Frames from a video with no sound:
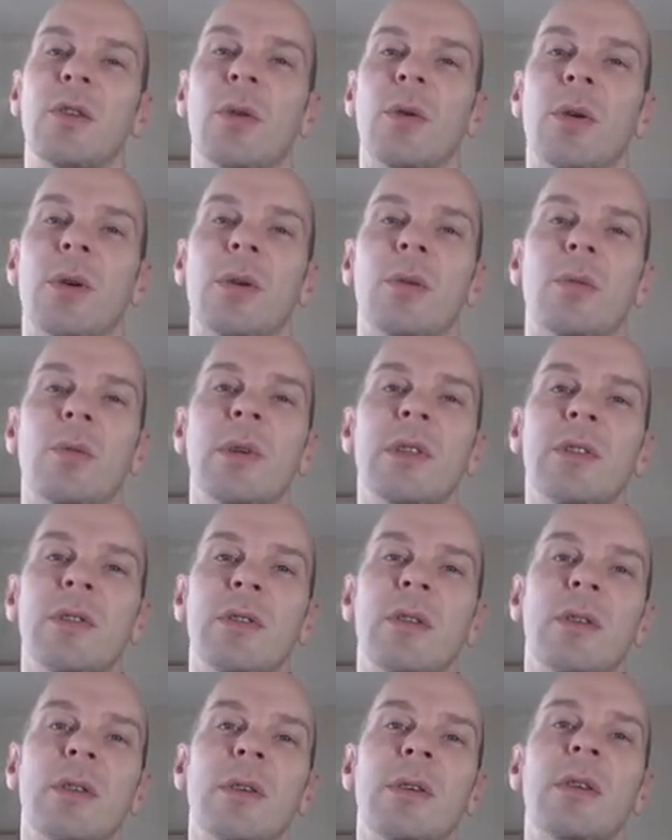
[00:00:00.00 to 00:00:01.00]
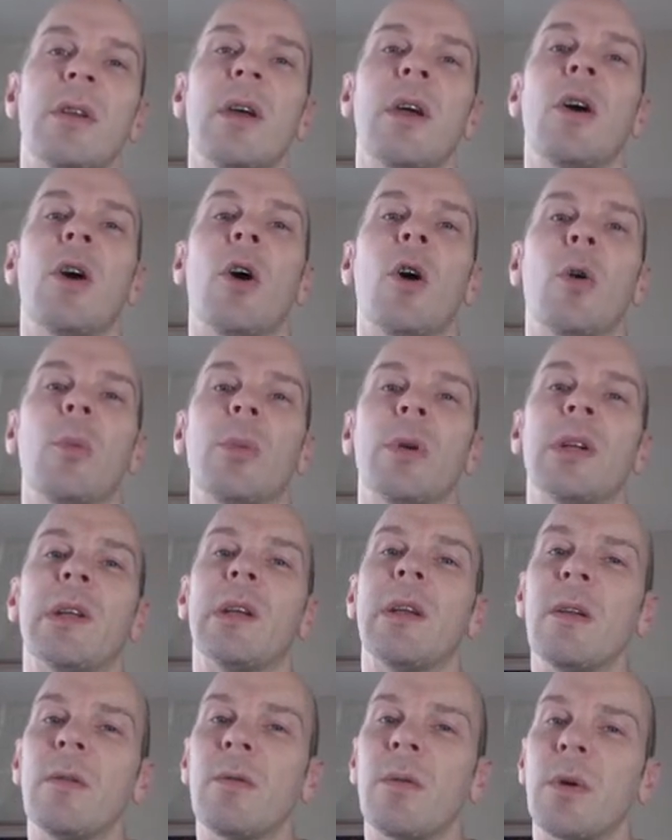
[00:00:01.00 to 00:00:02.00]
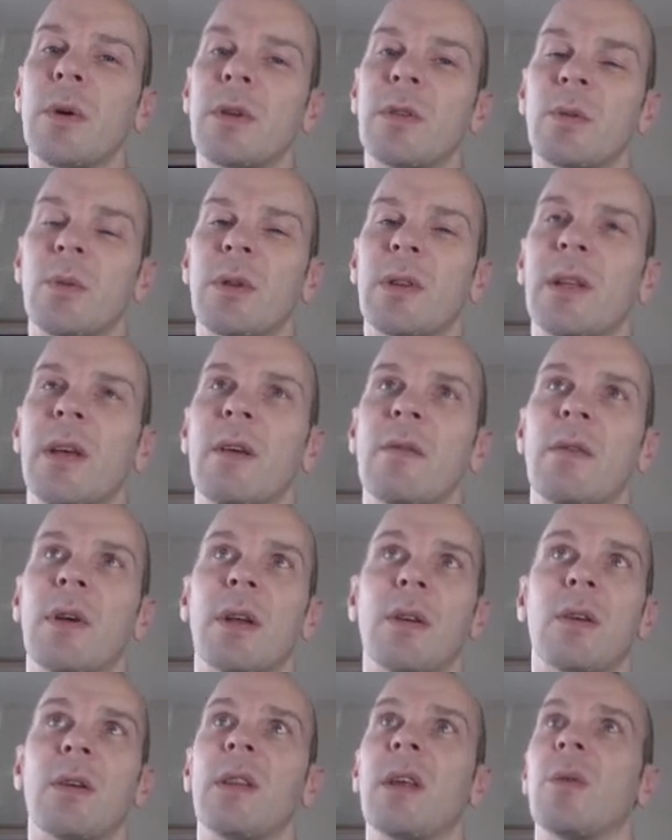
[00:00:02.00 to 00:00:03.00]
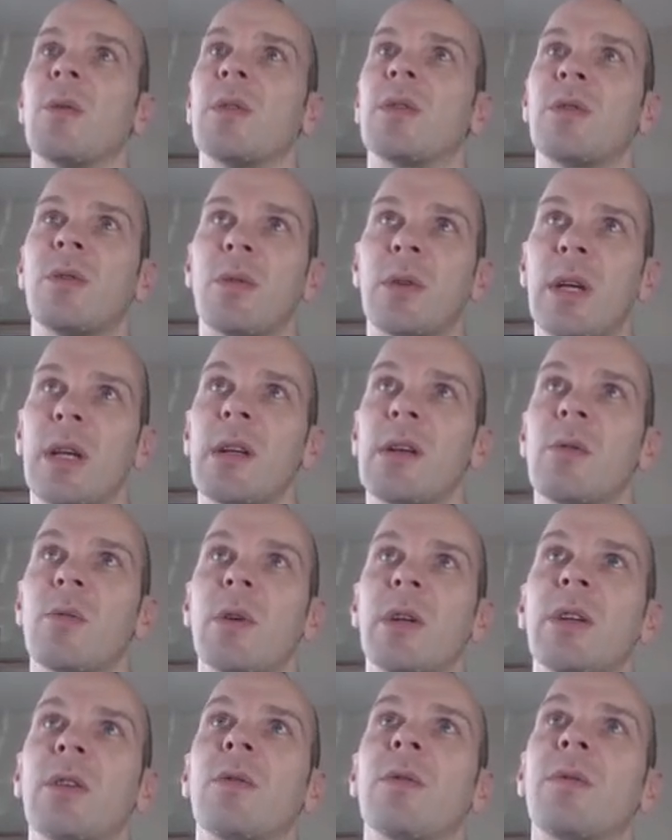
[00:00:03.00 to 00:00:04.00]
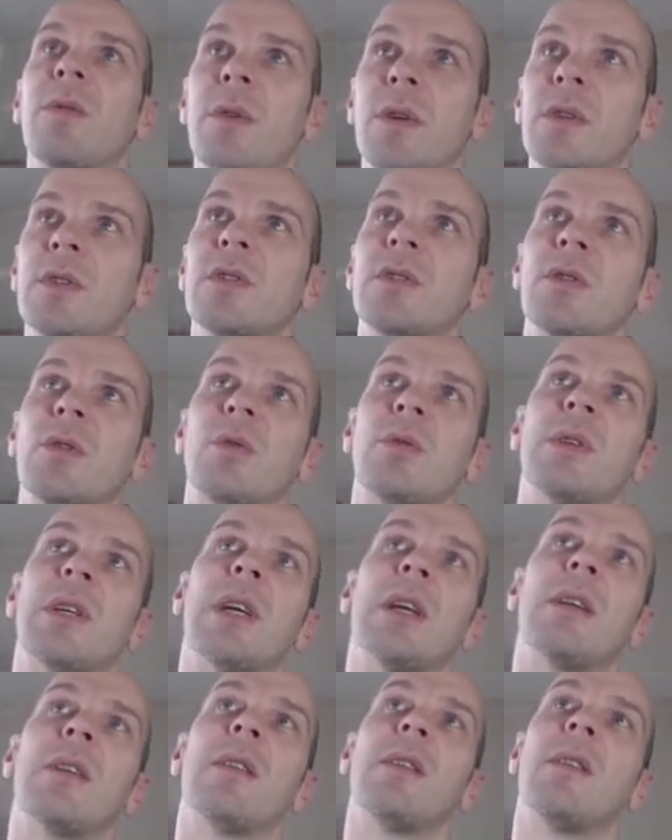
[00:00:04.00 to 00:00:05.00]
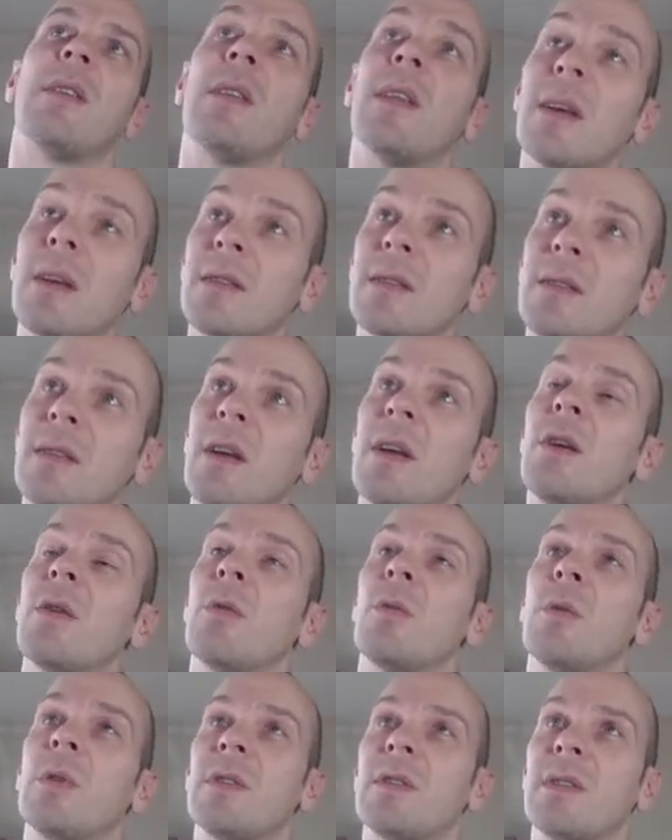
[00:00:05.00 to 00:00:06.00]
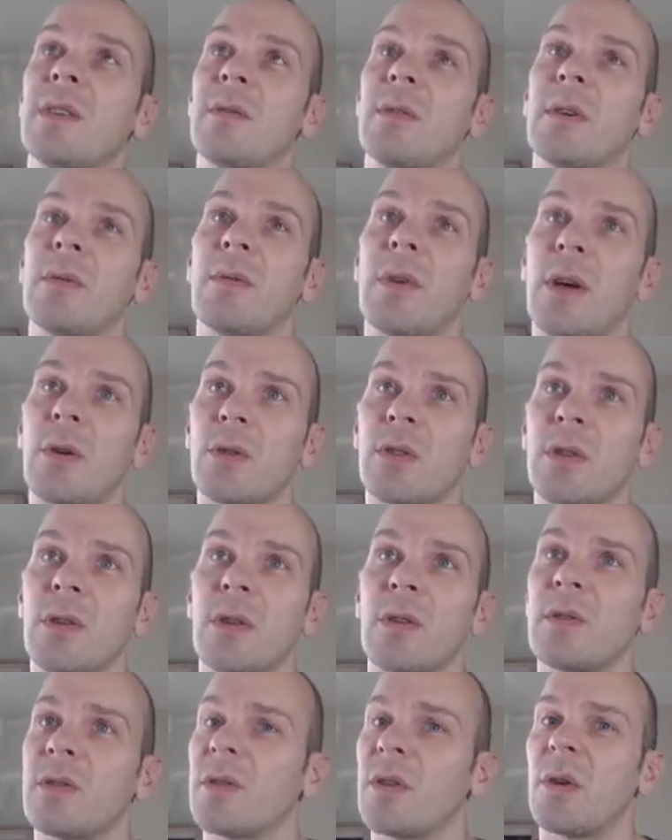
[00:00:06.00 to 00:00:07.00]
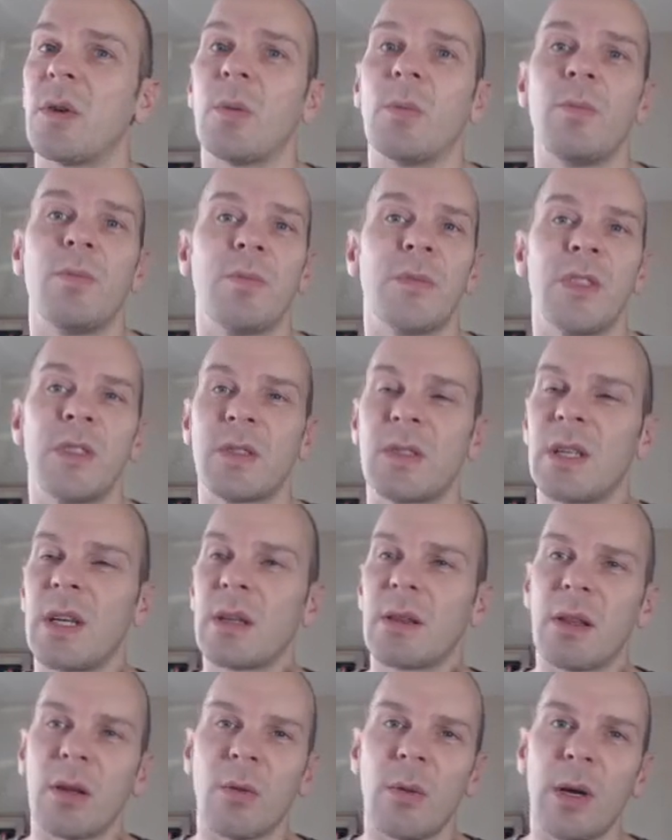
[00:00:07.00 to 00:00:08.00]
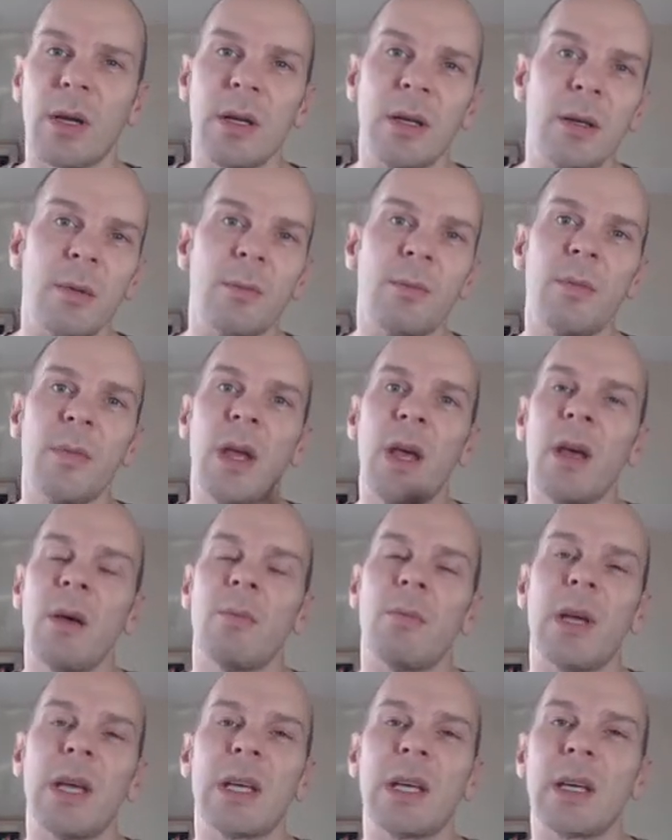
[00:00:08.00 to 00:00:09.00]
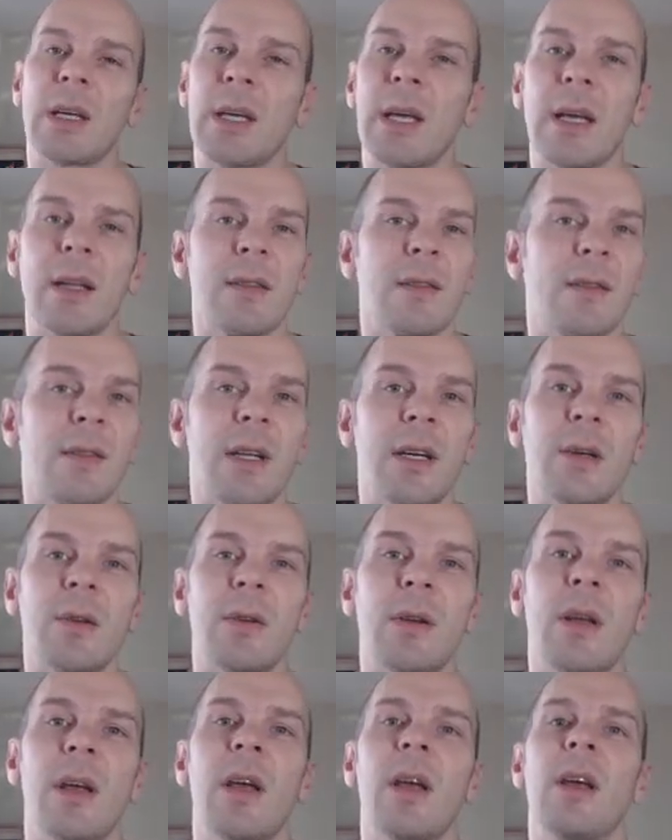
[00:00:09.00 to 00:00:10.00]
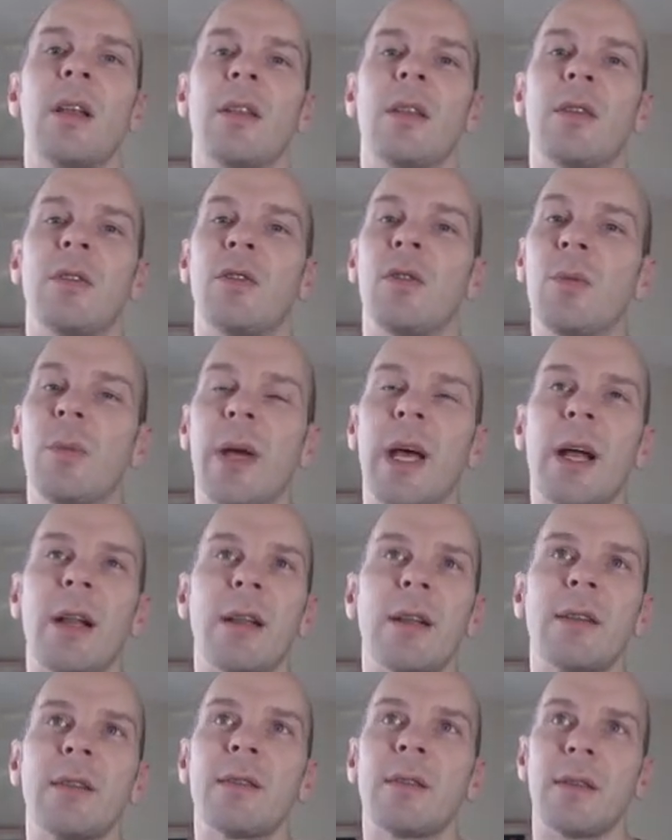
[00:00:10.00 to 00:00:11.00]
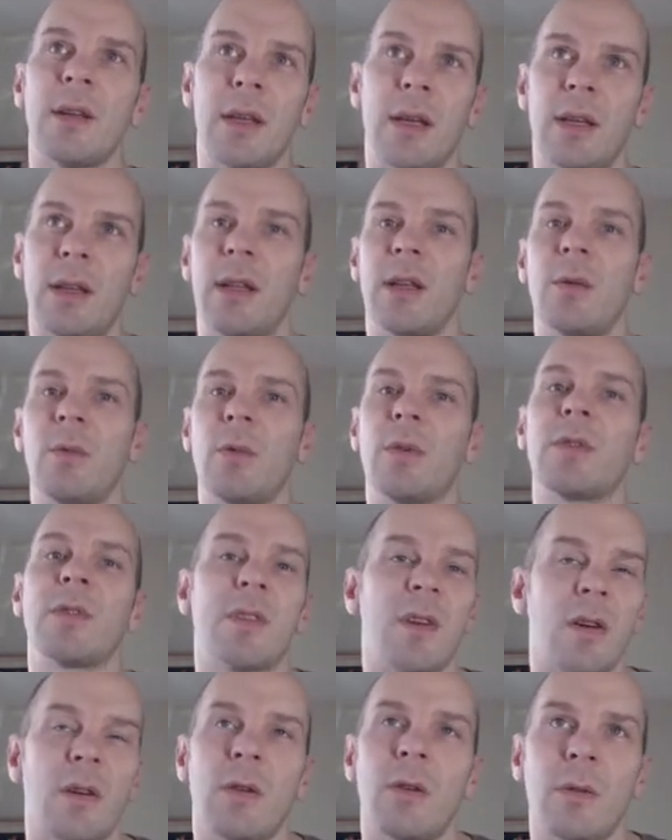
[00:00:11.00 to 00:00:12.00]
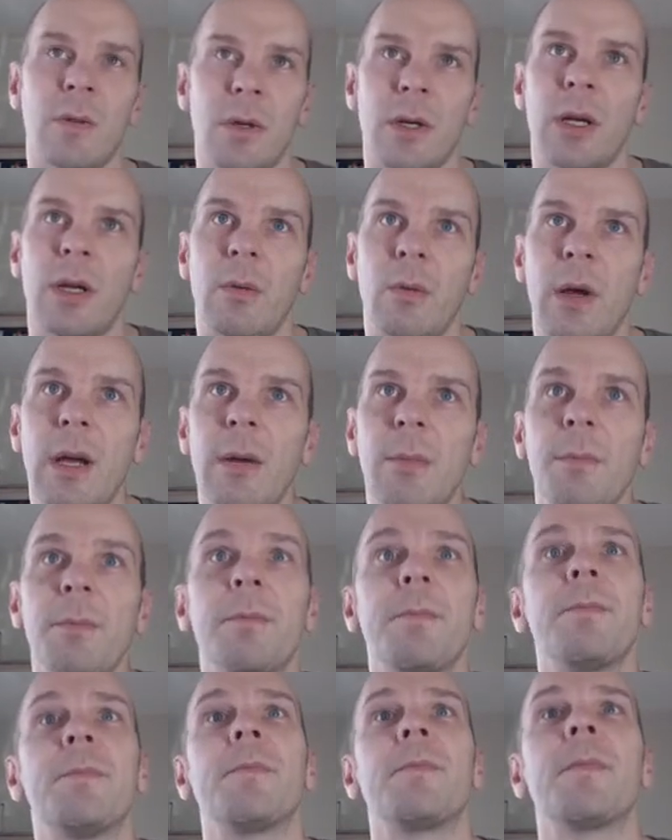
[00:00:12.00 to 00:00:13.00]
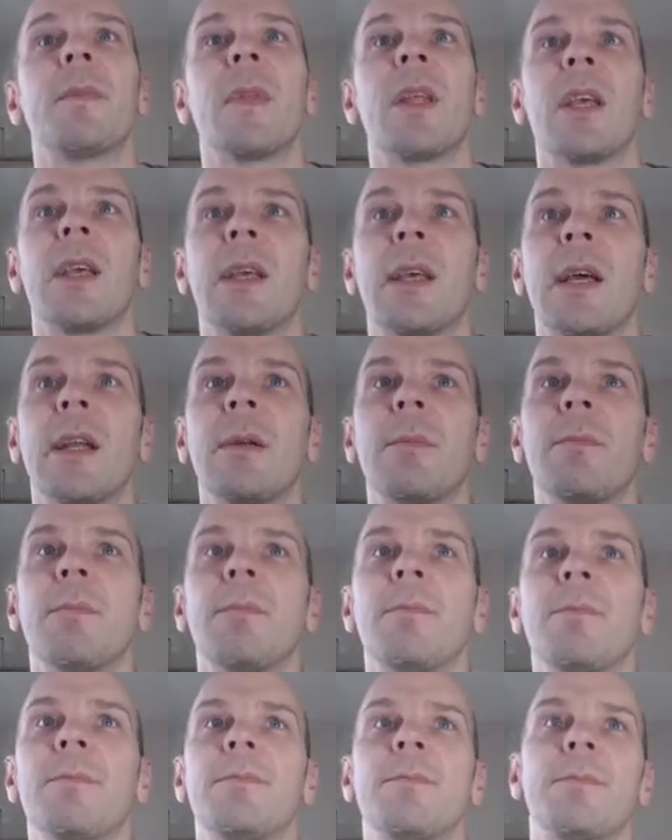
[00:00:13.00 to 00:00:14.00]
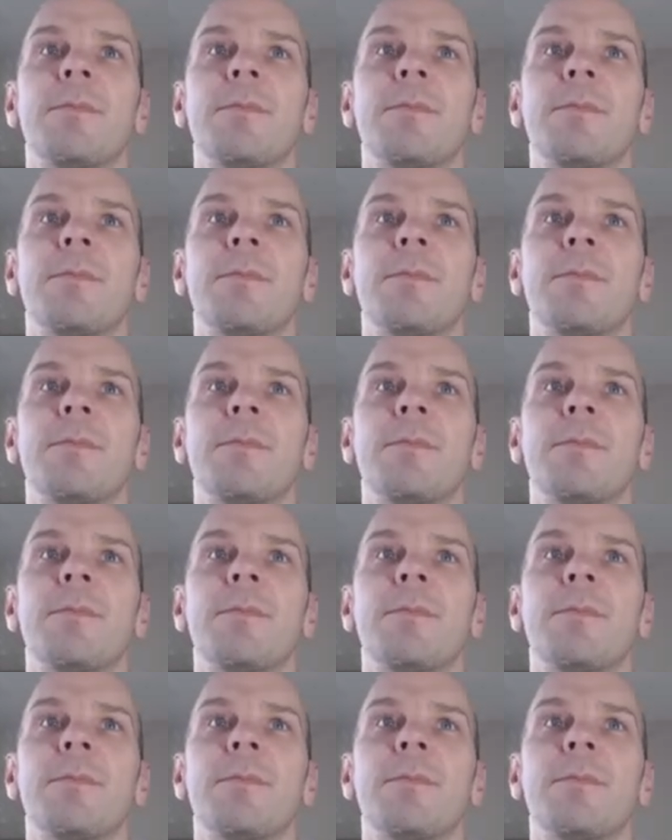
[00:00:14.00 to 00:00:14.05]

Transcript: your original open invoice with that vendor that was created when you first created this receiving voucher. So just take the credit, make it cancel out the due balance, and then we'll start over again, right? Get it?